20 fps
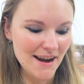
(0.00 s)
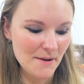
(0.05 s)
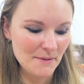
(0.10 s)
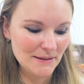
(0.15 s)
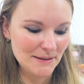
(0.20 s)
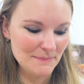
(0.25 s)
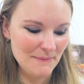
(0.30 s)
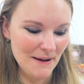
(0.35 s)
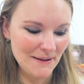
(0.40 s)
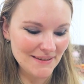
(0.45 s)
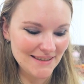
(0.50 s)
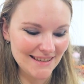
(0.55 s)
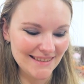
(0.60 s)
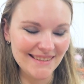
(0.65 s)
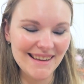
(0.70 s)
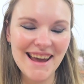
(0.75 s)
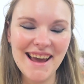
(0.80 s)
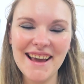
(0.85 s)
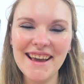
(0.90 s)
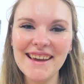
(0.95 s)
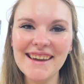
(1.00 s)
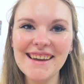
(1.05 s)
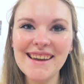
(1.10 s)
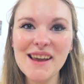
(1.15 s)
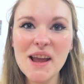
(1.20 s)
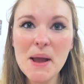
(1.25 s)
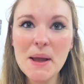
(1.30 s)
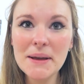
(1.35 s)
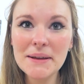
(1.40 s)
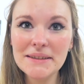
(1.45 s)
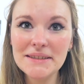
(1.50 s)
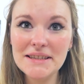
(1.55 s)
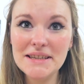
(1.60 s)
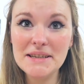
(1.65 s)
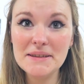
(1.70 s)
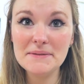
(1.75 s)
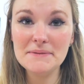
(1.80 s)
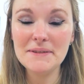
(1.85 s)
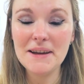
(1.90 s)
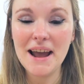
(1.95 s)
I was about to like
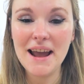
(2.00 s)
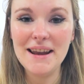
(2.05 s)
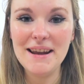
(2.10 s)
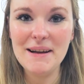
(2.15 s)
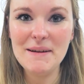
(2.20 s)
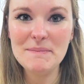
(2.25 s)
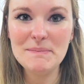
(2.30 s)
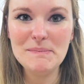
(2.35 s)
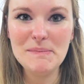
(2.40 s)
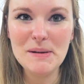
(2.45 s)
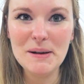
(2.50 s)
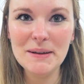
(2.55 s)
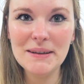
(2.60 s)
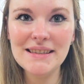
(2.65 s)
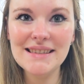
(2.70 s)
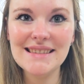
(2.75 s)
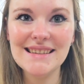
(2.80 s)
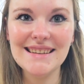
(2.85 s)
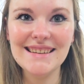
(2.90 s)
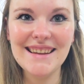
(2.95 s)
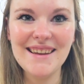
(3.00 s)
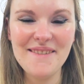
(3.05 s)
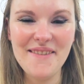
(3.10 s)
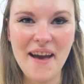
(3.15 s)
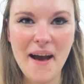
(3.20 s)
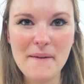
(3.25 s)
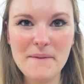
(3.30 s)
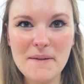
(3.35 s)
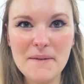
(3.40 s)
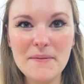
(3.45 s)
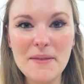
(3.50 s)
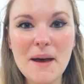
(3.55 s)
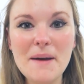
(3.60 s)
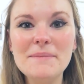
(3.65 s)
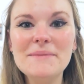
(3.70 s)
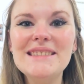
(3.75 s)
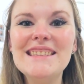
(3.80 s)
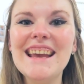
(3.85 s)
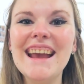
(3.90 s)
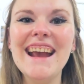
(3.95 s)
divide up books and give half of
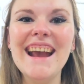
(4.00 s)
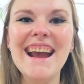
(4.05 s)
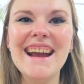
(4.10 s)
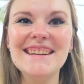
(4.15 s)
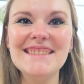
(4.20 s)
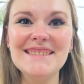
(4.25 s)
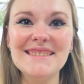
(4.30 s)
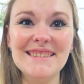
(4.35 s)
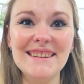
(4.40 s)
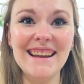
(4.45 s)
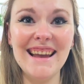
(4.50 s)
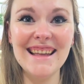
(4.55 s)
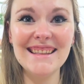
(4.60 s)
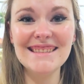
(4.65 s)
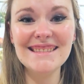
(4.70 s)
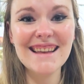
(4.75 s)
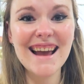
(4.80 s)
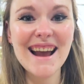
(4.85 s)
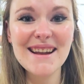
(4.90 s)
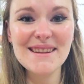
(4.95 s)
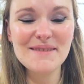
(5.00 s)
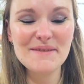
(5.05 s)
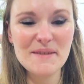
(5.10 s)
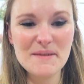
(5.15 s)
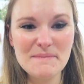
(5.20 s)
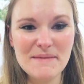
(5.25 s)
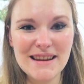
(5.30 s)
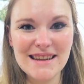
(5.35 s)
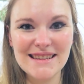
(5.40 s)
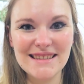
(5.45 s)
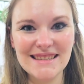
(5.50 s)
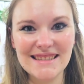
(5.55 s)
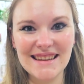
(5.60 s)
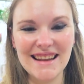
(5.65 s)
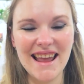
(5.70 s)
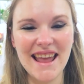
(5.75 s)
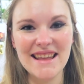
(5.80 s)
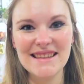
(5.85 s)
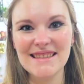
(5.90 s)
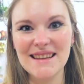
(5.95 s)
them to Andrew to get signed for me just
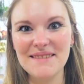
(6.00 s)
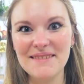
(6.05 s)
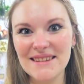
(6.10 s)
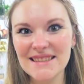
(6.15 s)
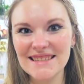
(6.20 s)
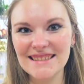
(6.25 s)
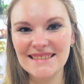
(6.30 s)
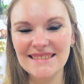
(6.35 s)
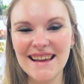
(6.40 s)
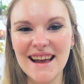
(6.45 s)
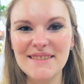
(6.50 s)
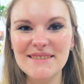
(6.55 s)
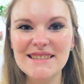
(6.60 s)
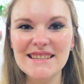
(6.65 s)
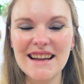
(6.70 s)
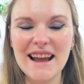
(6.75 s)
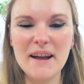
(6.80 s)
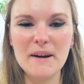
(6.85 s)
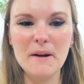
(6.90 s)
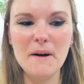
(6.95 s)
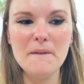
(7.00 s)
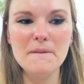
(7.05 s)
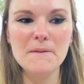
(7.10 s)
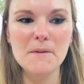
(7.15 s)
in case I wasn't allowed to get all